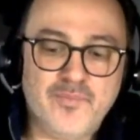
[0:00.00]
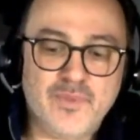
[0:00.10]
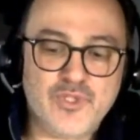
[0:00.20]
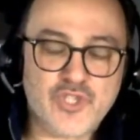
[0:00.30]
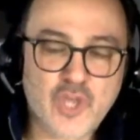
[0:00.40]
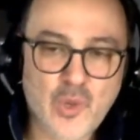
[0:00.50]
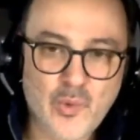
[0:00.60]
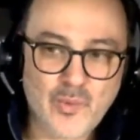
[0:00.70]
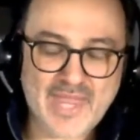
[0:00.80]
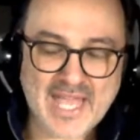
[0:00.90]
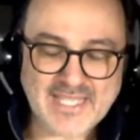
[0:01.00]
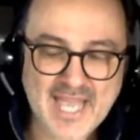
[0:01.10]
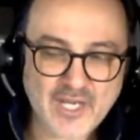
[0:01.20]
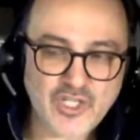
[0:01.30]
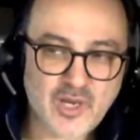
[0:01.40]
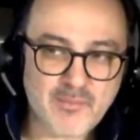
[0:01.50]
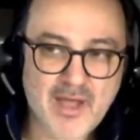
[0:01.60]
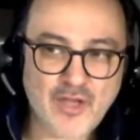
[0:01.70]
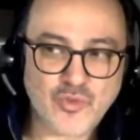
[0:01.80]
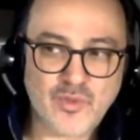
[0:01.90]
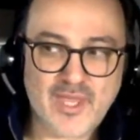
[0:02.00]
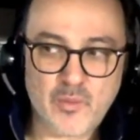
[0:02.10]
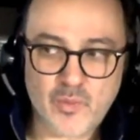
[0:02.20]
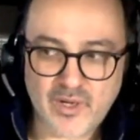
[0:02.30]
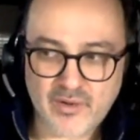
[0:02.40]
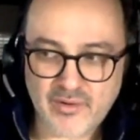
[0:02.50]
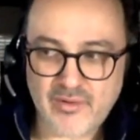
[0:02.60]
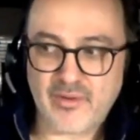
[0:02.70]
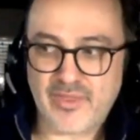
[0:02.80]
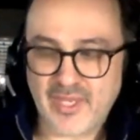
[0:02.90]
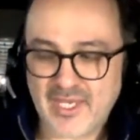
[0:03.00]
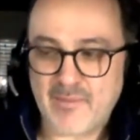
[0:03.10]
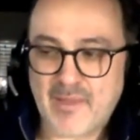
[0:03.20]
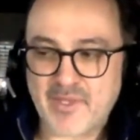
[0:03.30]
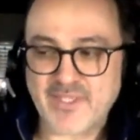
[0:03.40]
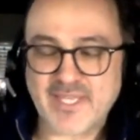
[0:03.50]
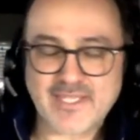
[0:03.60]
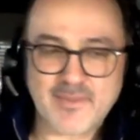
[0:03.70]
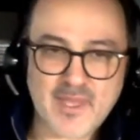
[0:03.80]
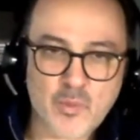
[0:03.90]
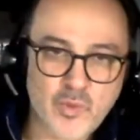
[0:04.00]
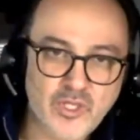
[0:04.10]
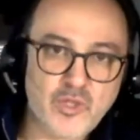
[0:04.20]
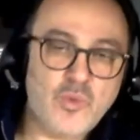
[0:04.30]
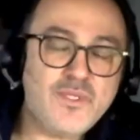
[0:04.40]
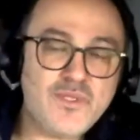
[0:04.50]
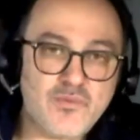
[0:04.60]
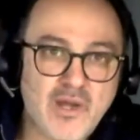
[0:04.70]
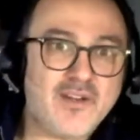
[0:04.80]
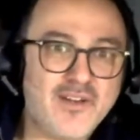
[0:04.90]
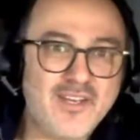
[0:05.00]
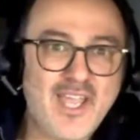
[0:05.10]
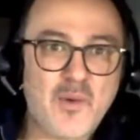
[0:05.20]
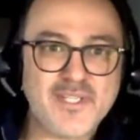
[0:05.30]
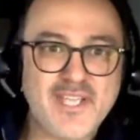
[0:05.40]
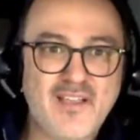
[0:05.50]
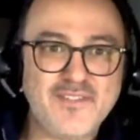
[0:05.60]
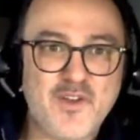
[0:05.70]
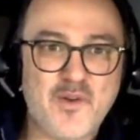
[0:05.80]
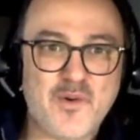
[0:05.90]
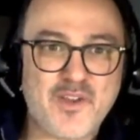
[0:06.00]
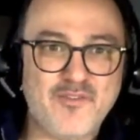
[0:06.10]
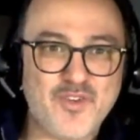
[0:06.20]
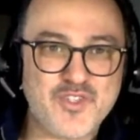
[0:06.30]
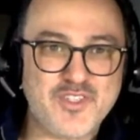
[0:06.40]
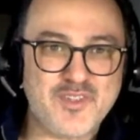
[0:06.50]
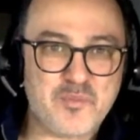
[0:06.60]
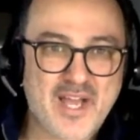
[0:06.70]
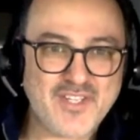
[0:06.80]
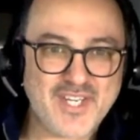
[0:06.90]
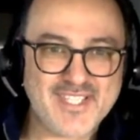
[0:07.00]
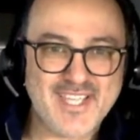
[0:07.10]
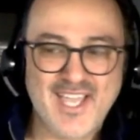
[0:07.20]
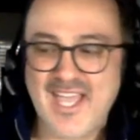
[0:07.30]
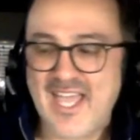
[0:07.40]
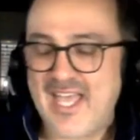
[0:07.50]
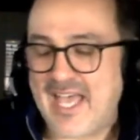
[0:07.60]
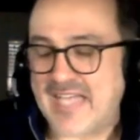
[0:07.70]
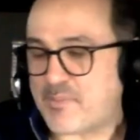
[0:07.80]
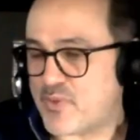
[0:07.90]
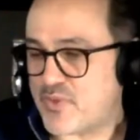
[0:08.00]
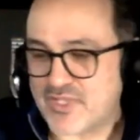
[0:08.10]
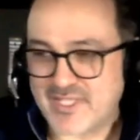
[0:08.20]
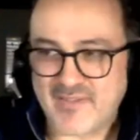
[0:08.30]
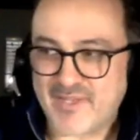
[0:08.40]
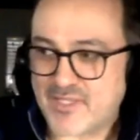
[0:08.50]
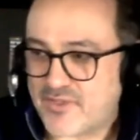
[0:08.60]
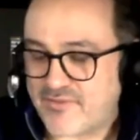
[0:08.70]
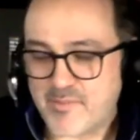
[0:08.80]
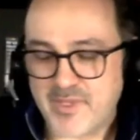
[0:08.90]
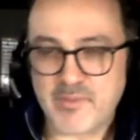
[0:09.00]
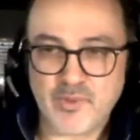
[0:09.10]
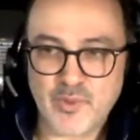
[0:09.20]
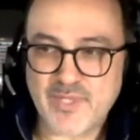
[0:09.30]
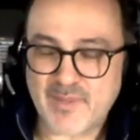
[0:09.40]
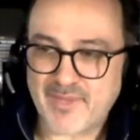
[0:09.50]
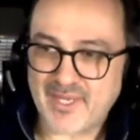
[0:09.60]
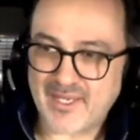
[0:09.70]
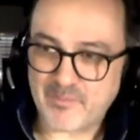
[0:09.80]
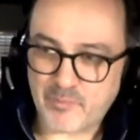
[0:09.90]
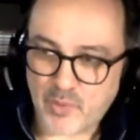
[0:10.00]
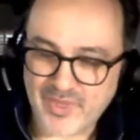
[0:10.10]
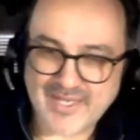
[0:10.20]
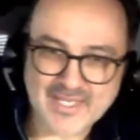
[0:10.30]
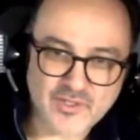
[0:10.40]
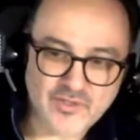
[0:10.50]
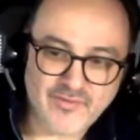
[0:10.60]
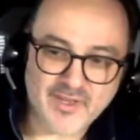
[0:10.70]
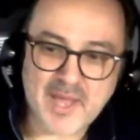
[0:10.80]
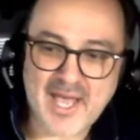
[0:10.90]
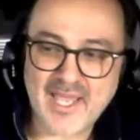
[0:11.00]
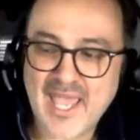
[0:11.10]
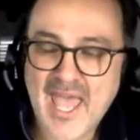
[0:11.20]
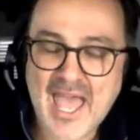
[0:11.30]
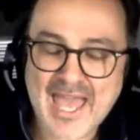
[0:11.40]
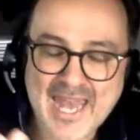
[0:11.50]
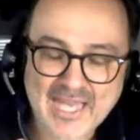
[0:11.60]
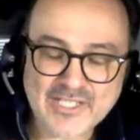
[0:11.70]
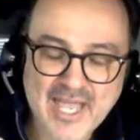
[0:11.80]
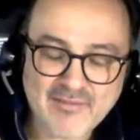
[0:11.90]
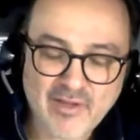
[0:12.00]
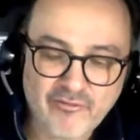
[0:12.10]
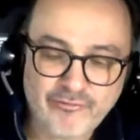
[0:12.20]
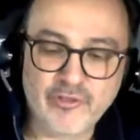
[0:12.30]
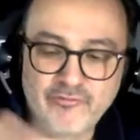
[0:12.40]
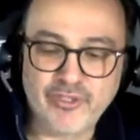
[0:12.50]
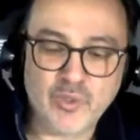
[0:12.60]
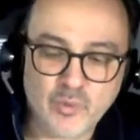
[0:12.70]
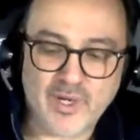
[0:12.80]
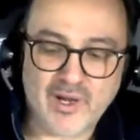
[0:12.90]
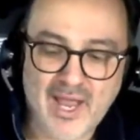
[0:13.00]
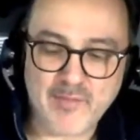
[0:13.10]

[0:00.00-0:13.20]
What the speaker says: So that's actually a module that we're thinking about, because that's something that we use regularly ourselves on our conversion projects, as opposed to just leaving it to different people do something, pull that data into FigPii, and actually have a full view where I